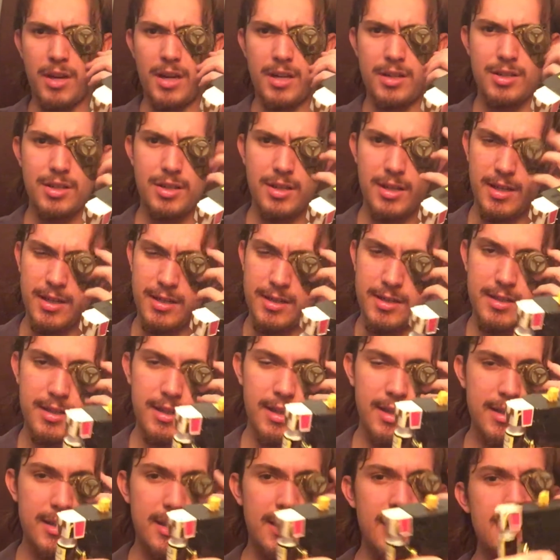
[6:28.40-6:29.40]
much. It's
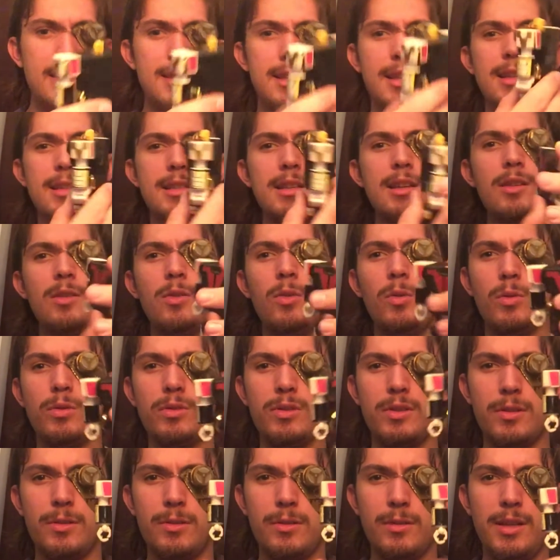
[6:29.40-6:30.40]
a cool
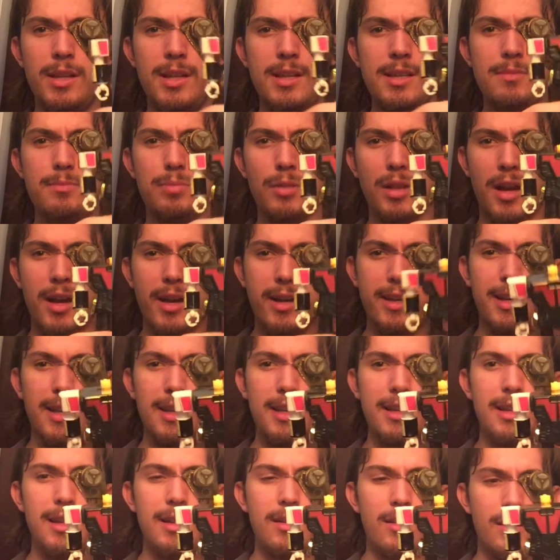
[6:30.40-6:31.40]
dude. He's
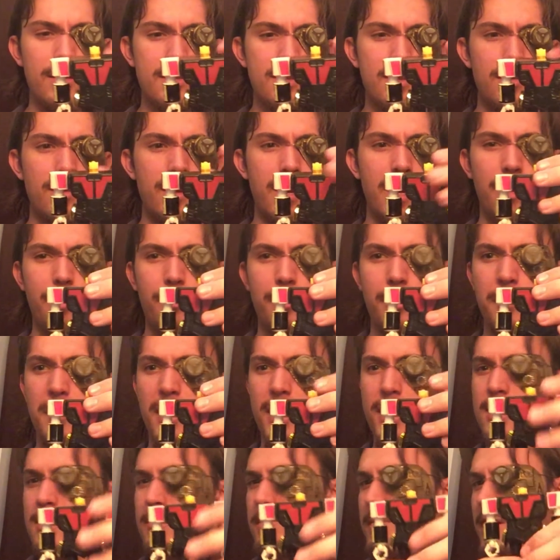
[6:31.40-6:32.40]
blocky, and he also kind of
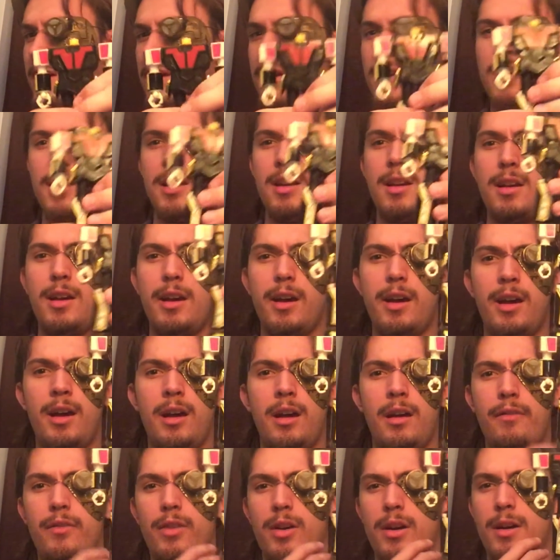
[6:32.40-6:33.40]
reminds me
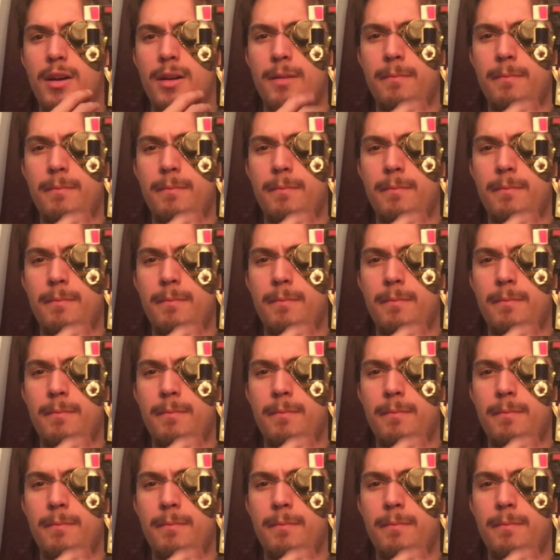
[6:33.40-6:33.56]
of